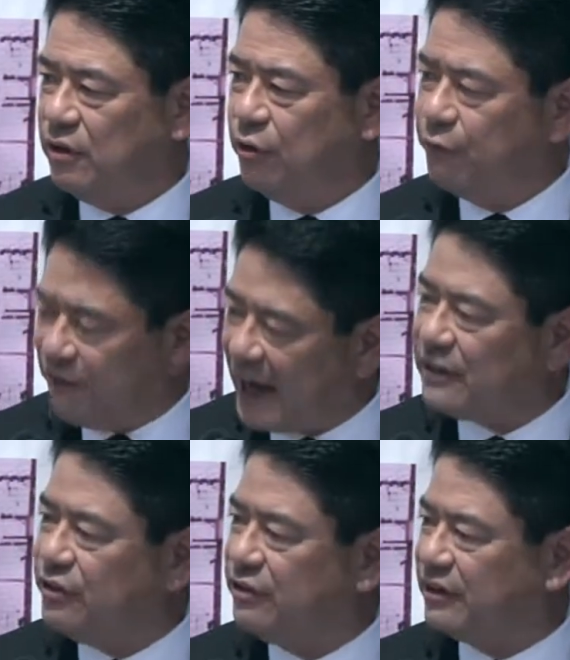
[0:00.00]
who
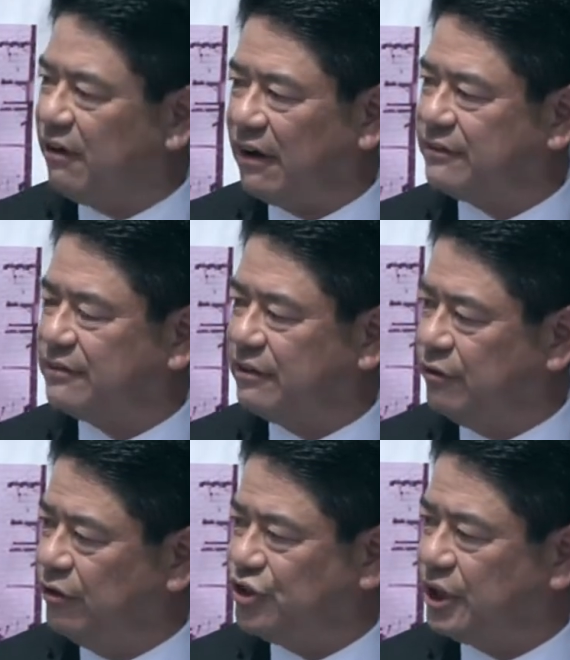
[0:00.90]
value the
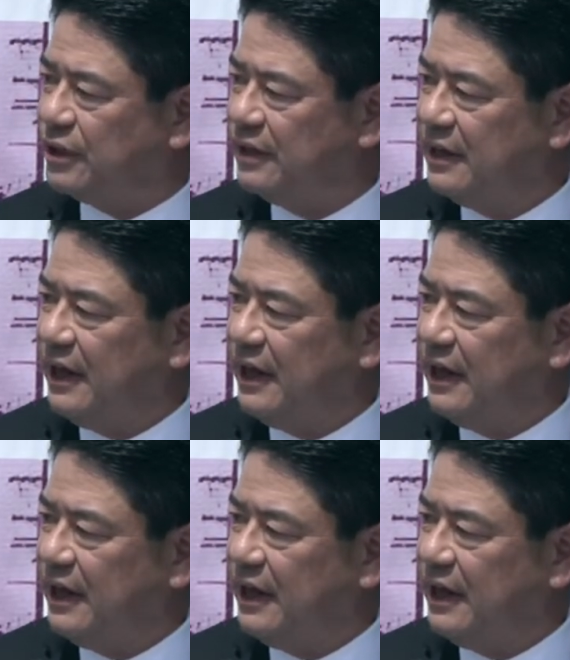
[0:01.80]
Constitution